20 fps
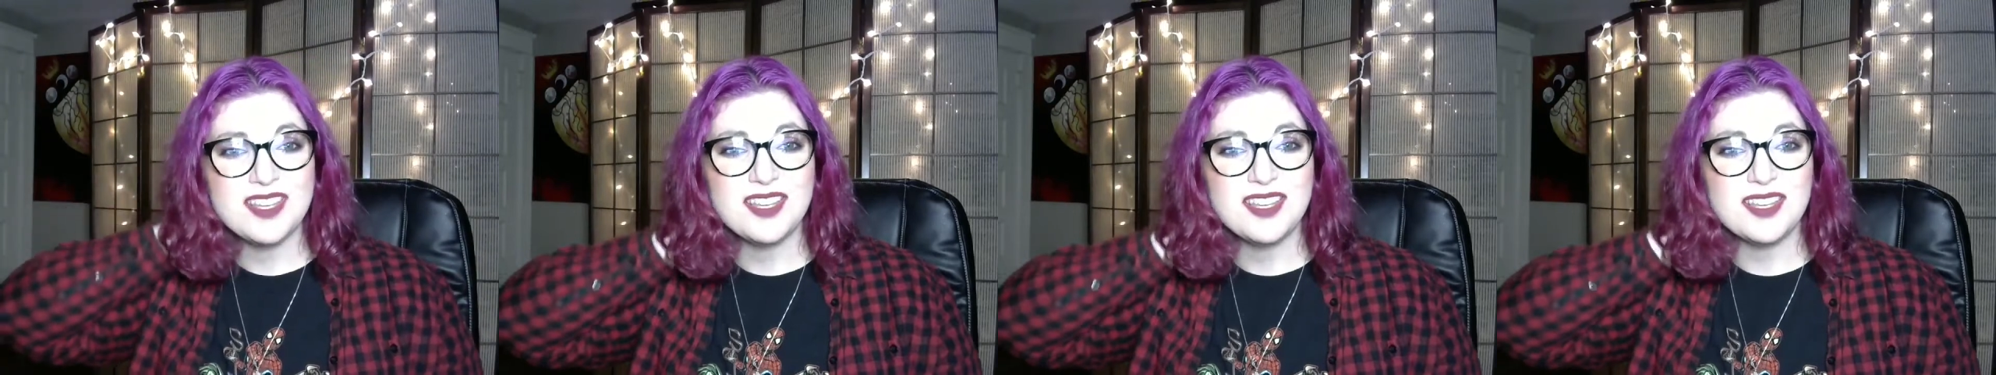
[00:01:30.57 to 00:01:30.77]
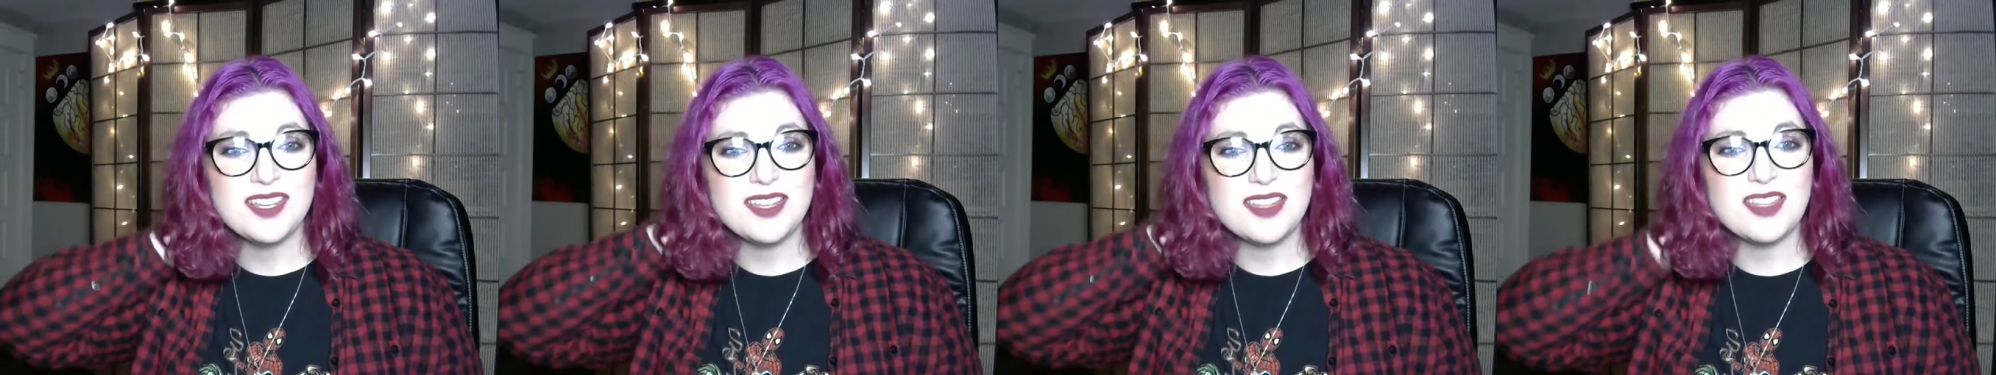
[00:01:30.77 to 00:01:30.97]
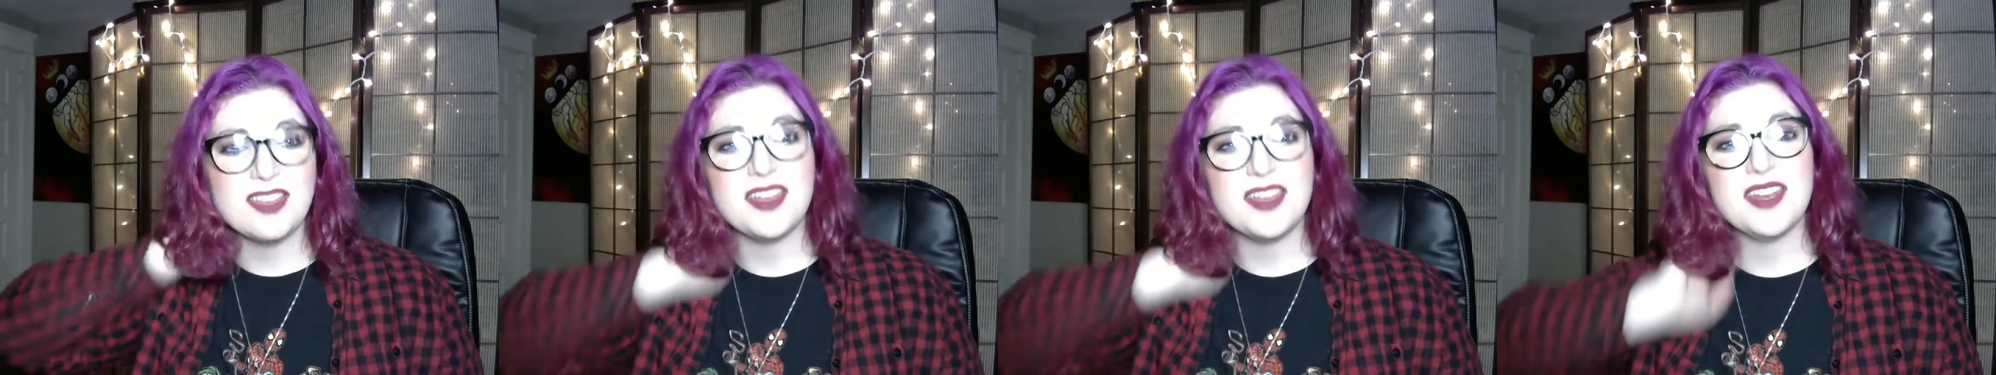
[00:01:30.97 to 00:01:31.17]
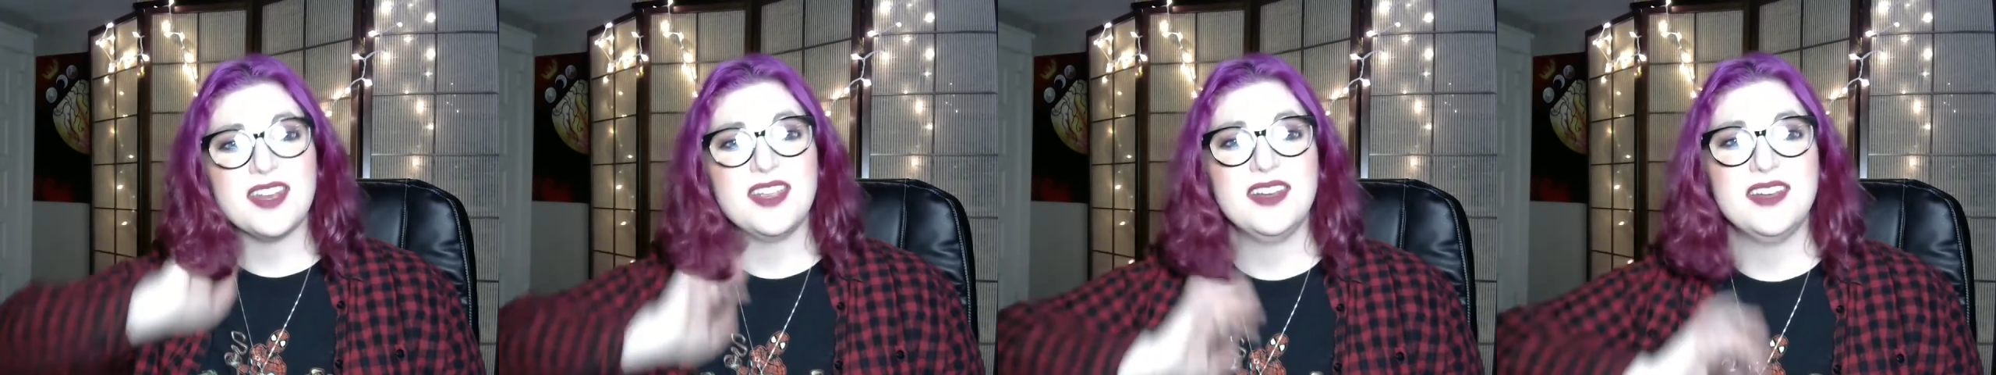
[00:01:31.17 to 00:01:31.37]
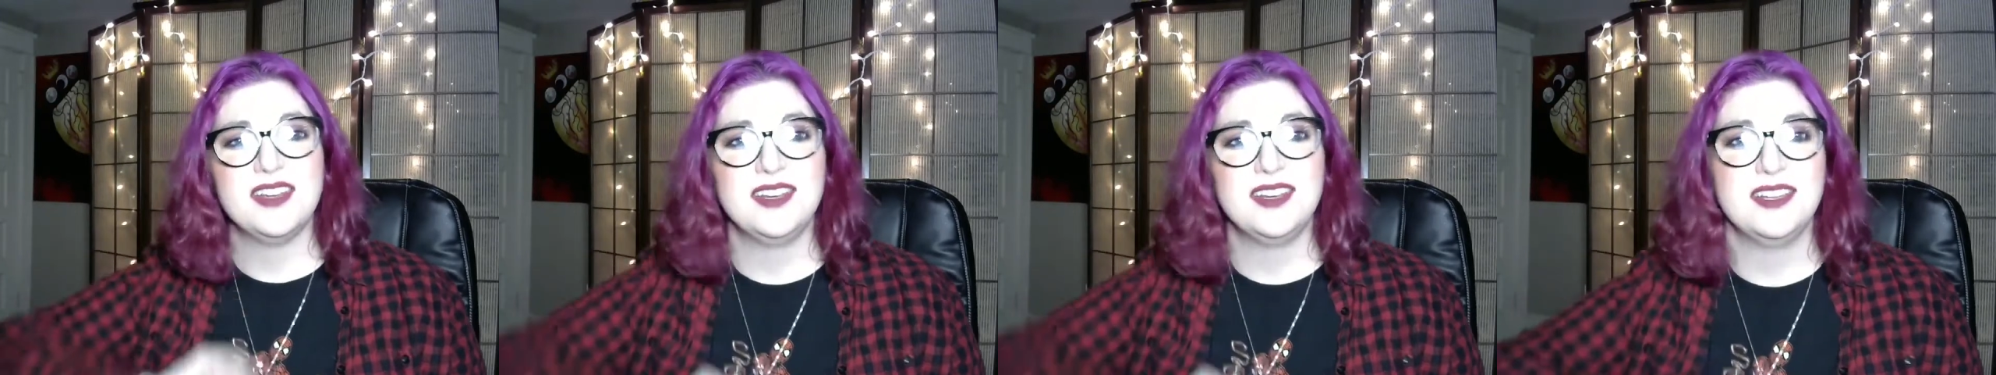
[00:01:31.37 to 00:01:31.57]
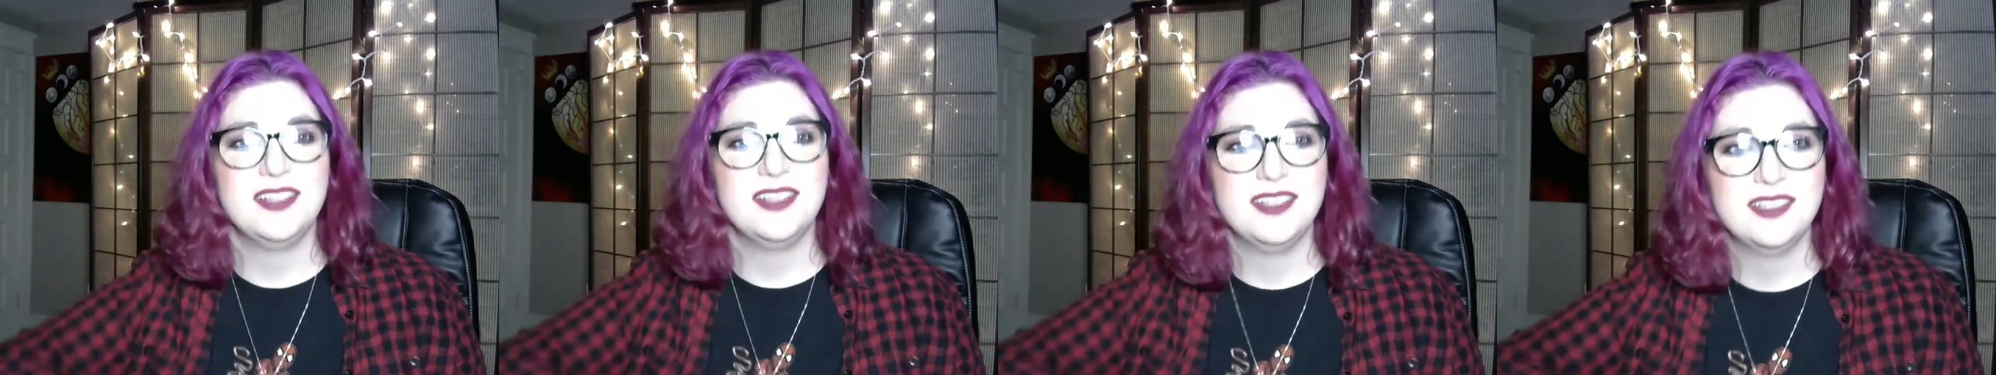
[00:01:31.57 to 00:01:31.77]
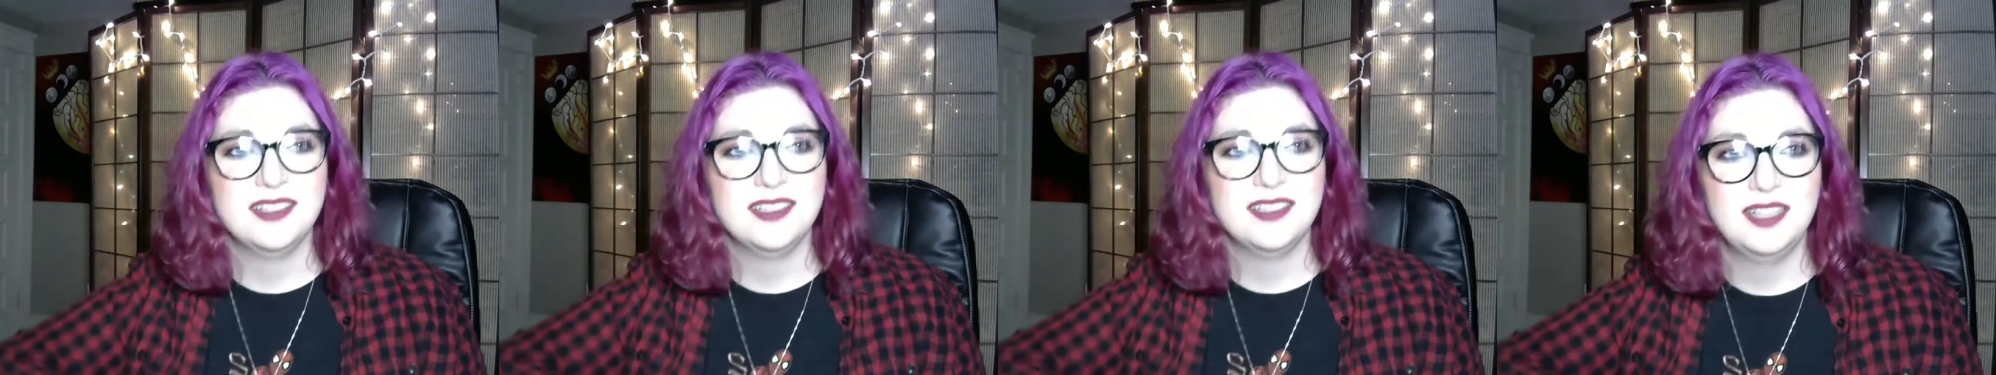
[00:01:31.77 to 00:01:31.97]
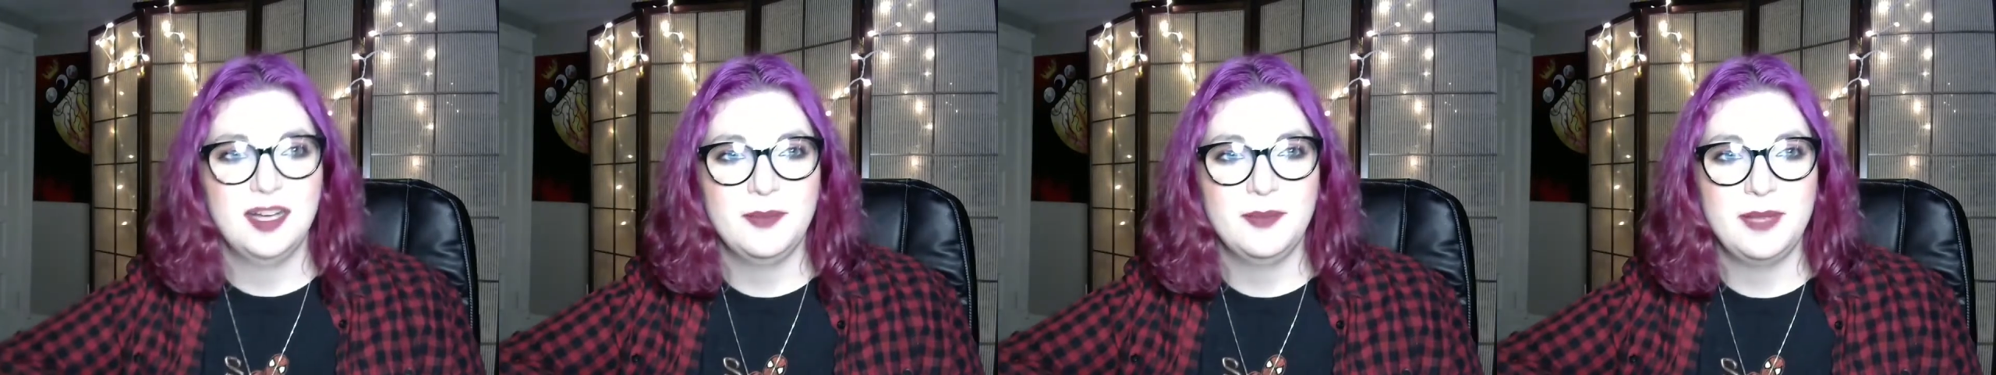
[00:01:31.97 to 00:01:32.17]
I thought I'd
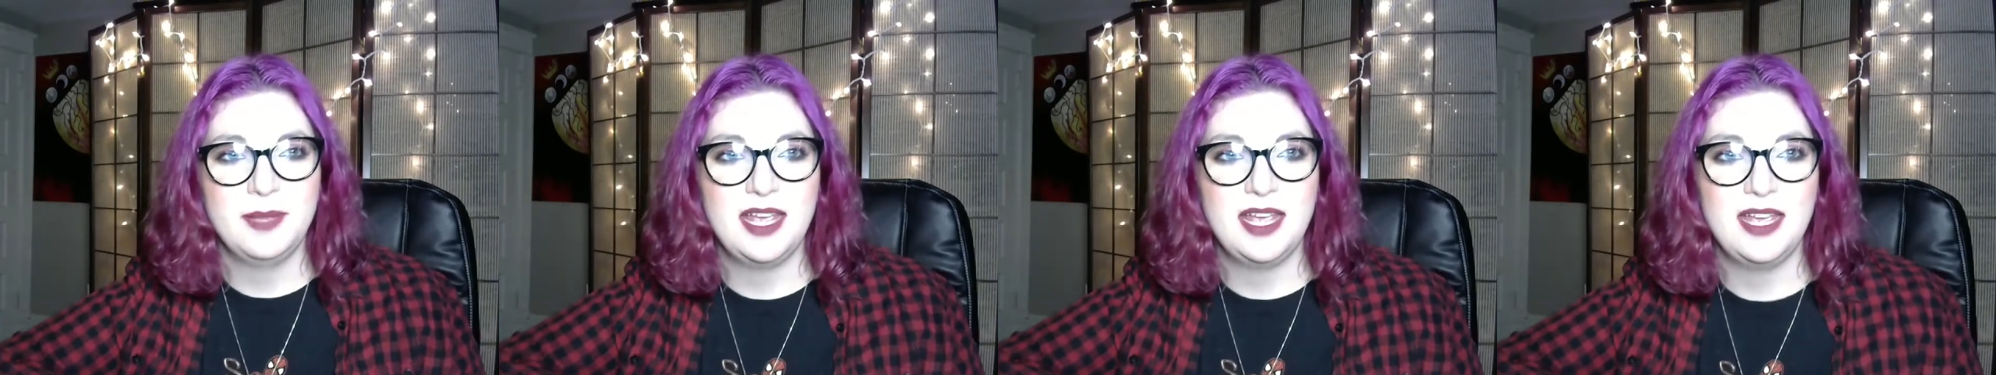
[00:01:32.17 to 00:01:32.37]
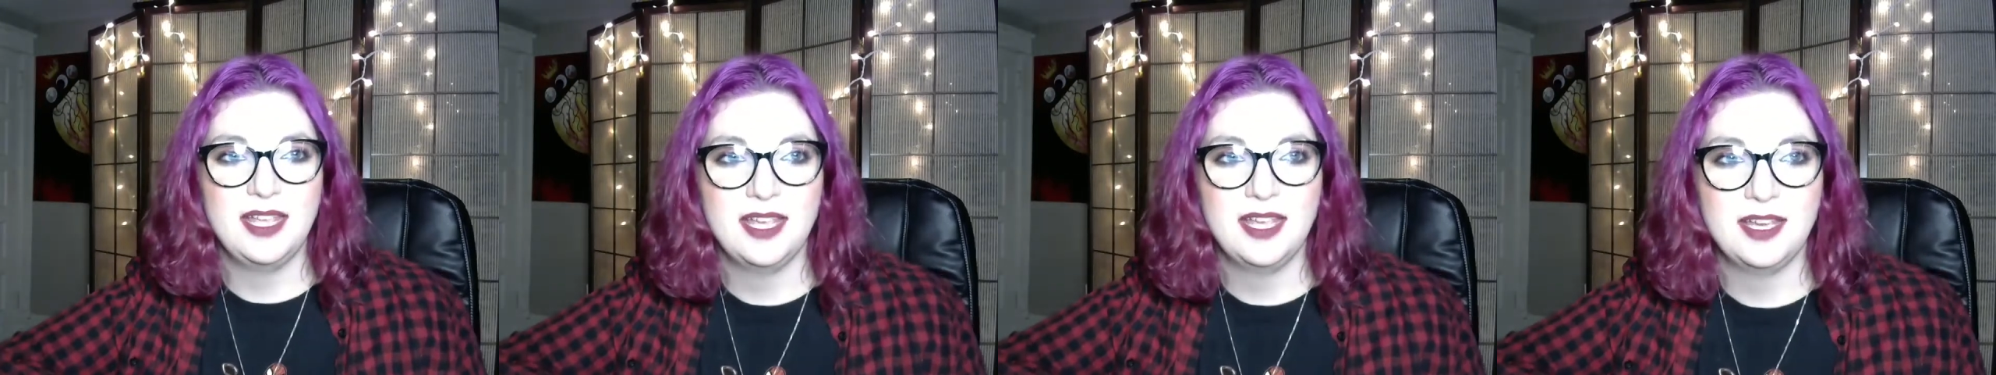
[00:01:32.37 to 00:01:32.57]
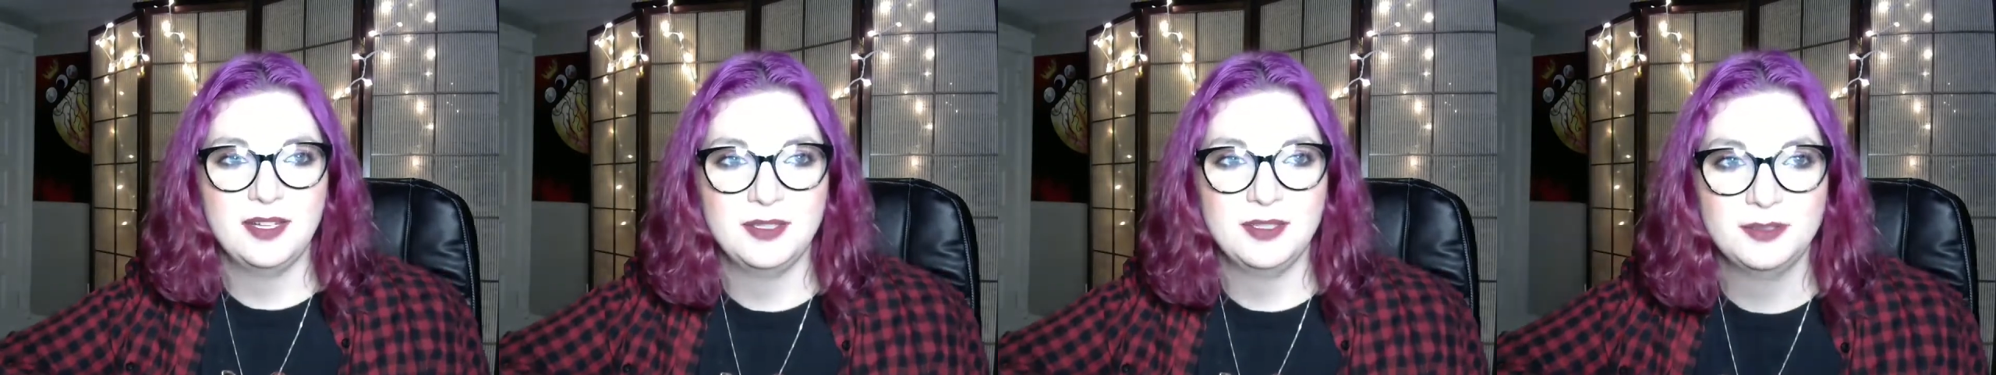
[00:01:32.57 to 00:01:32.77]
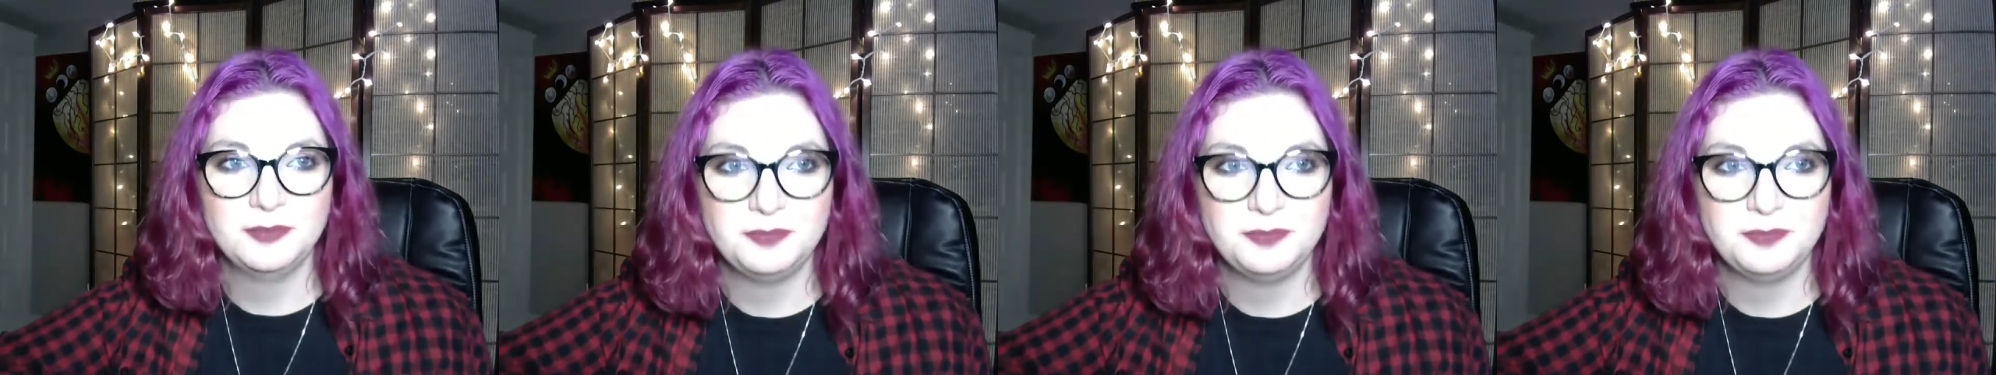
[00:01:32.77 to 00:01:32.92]
come and hang out.